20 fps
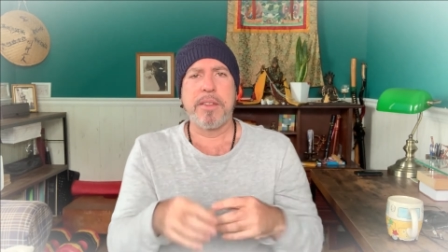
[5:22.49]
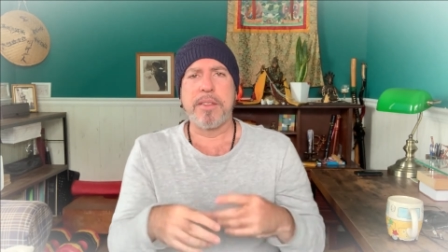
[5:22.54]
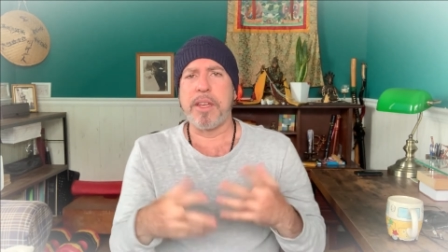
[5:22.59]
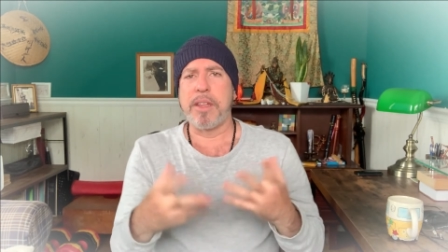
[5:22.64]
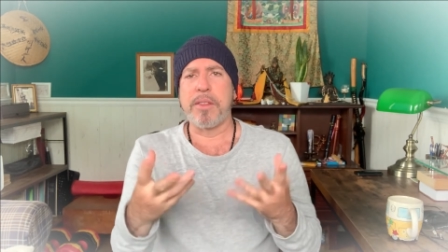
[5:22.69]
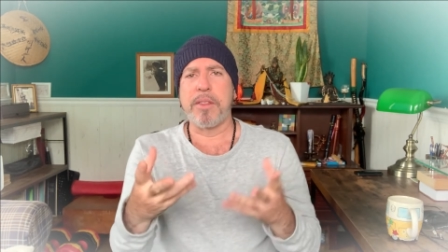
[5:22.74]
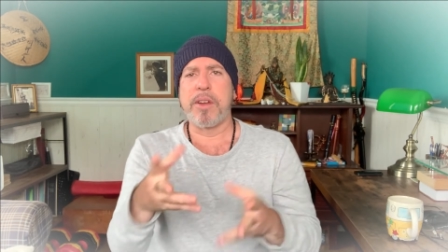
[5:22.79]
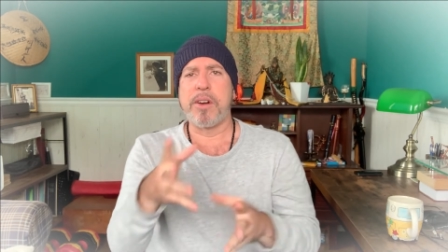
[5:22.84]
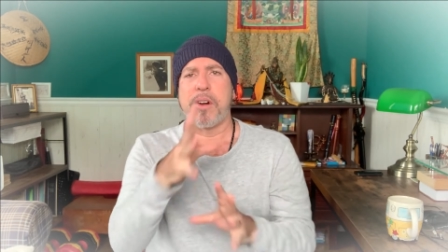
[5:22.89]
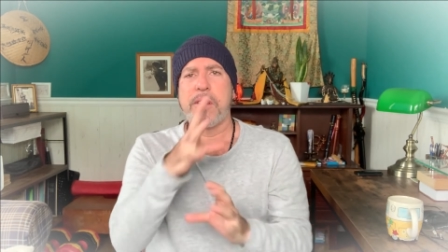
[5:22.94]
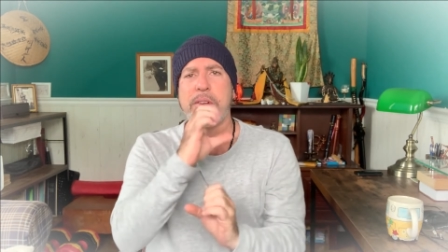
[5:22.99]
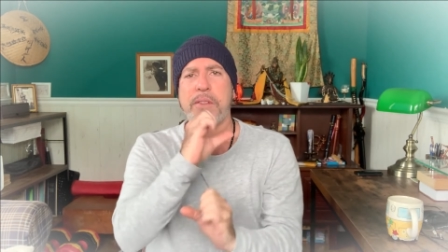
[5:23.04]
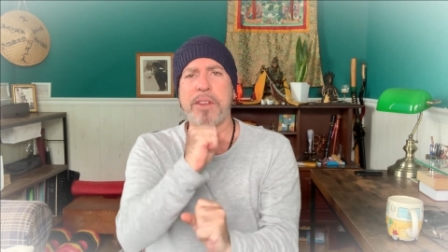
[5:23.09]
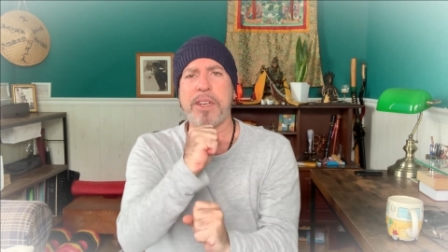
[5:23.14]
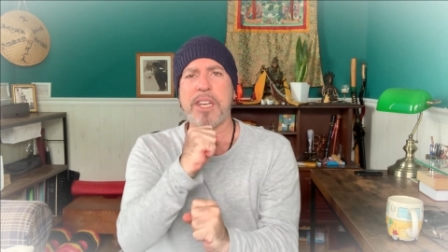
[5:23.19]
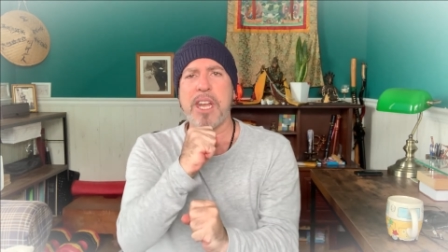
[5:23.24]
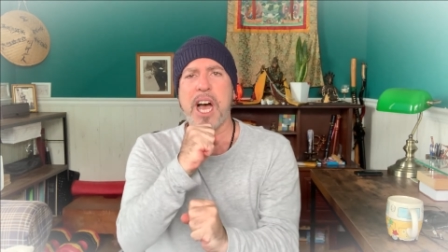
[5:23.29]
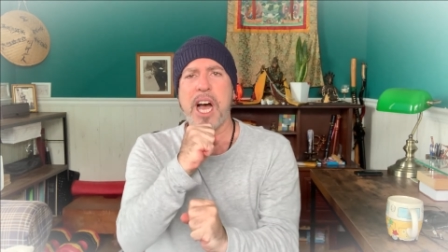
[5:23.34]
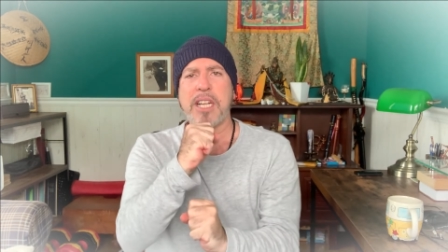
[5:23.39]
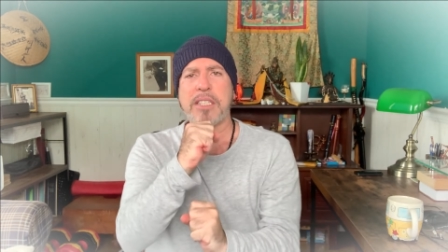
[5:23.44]
then there are the
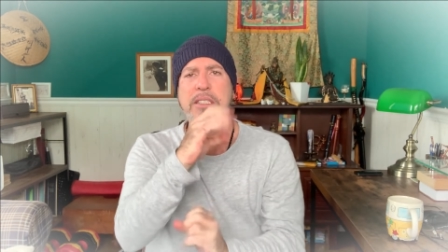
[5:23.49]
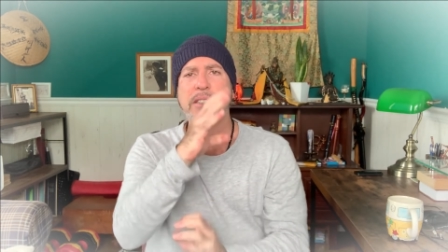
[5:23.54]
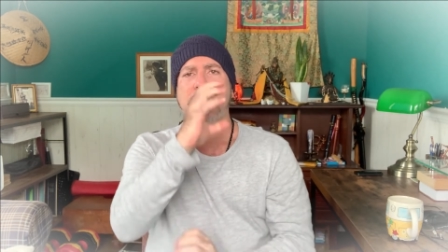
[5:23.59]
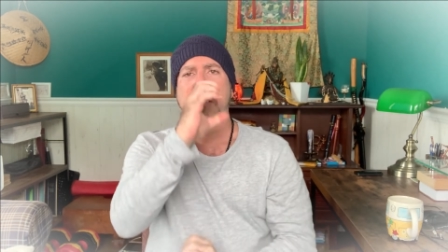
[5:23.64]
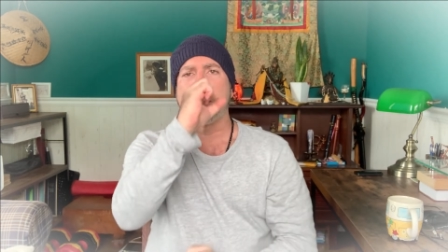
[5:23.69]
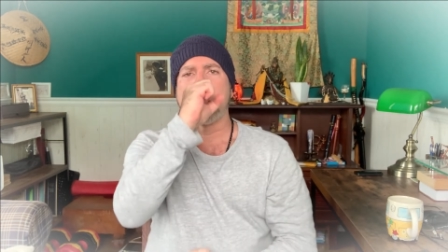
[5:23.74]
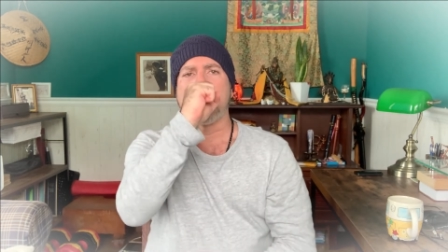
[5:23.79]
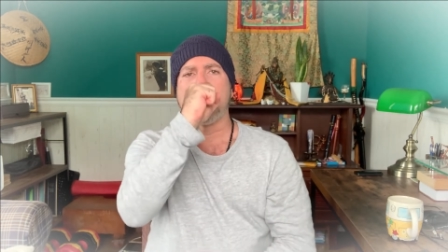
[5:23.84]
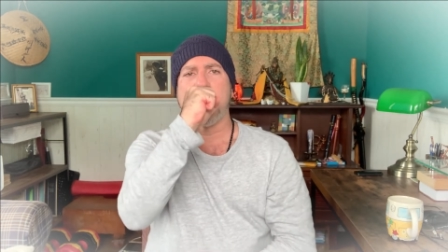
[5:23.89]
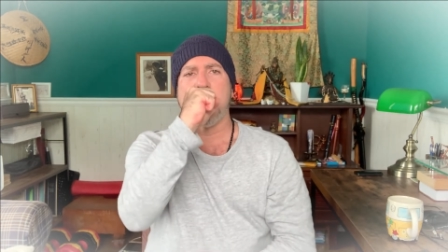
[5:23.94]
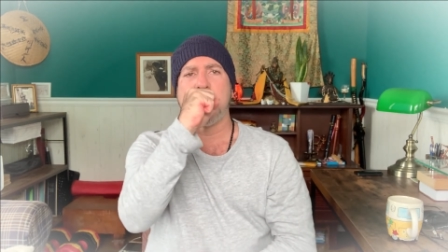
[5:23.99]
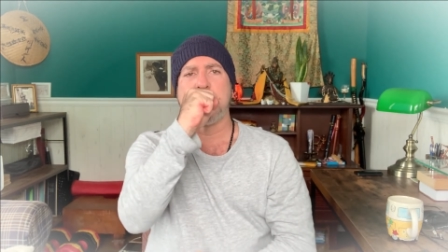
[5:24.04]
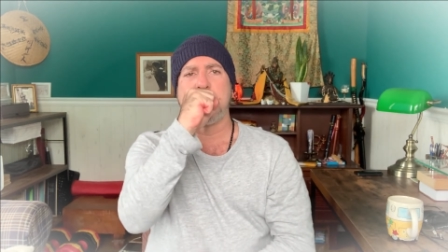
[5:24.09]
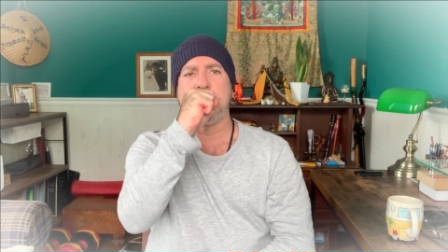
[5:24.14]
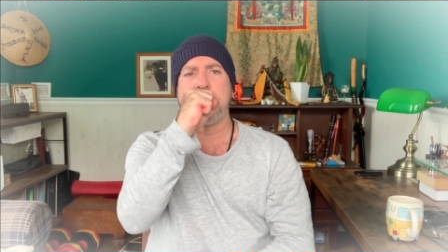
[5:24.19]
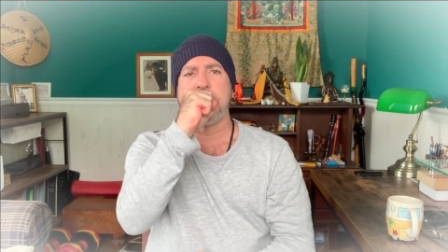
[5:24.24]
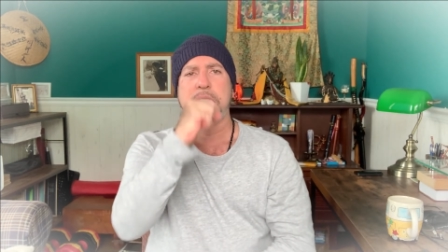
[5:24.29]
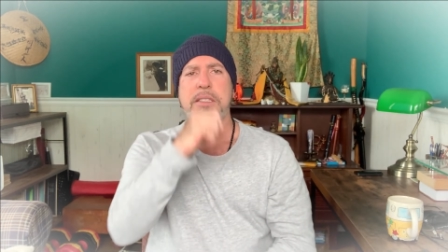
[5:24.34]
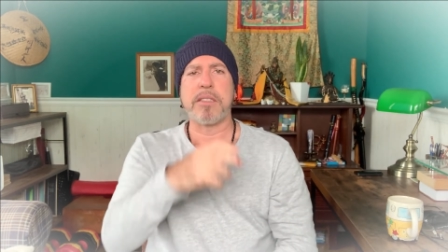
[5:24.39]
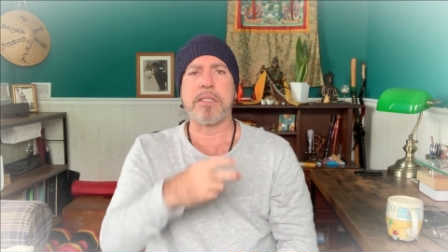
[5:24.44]
knots, the
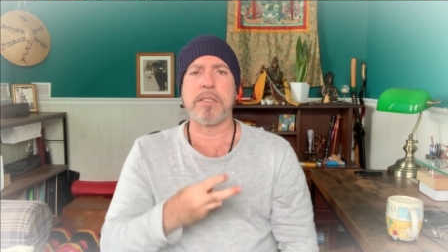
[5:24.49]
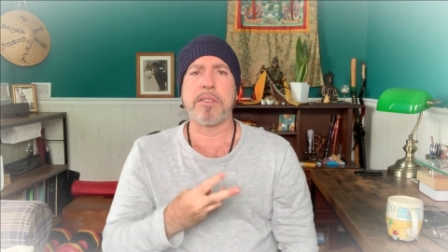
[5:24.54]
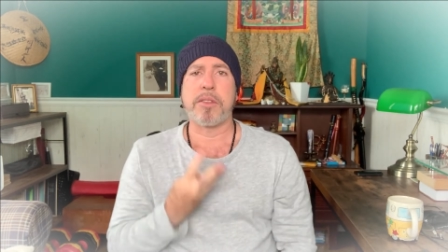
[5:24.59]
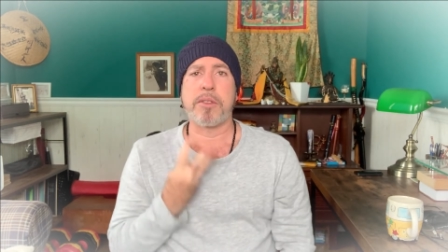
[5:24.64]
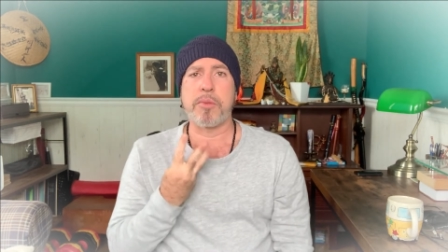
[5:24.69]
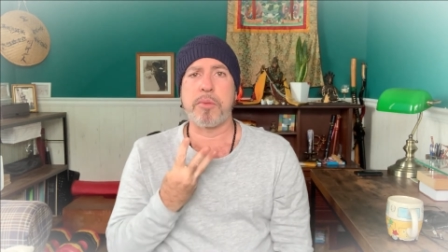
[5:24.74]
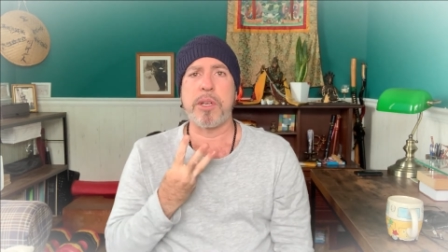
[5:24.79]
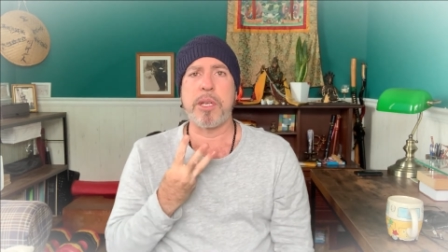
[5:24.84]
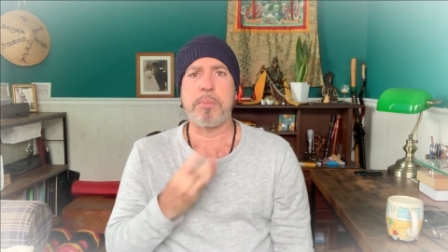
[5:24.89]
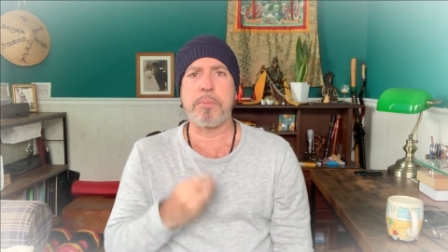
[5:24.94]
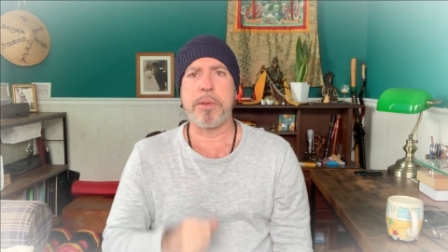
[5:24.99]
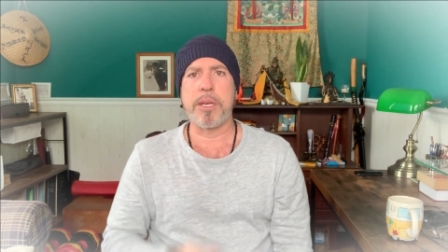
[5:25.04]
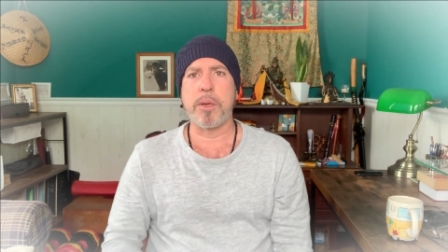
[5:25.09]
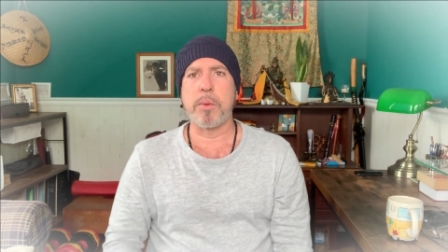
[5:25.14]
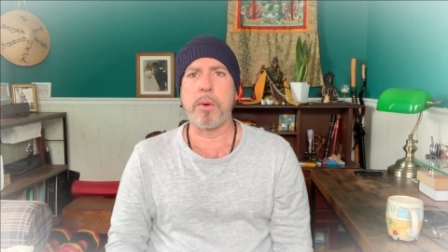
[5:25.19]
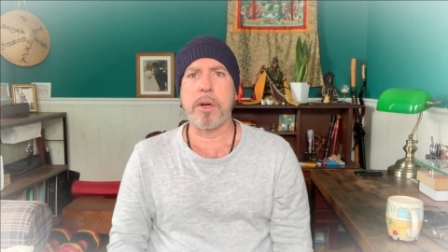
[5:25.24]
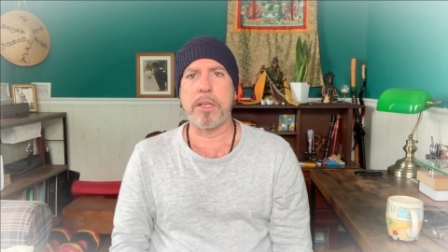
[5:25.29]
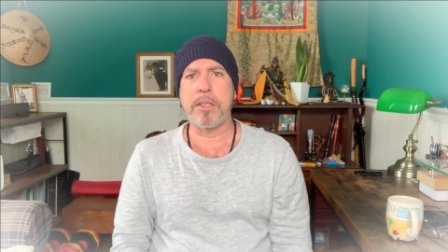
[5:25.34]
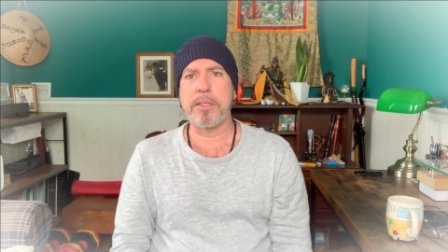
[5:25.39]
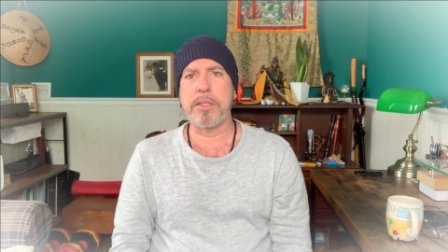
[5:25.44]
granti, the 3
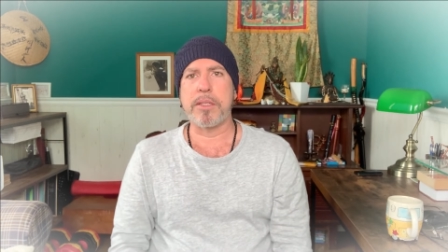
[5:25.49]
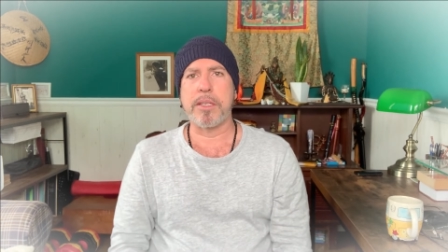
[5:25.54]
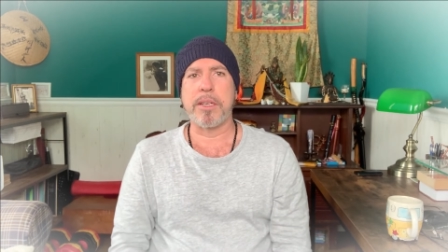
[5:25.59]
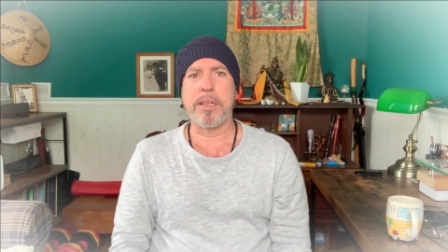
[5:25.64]
big ones,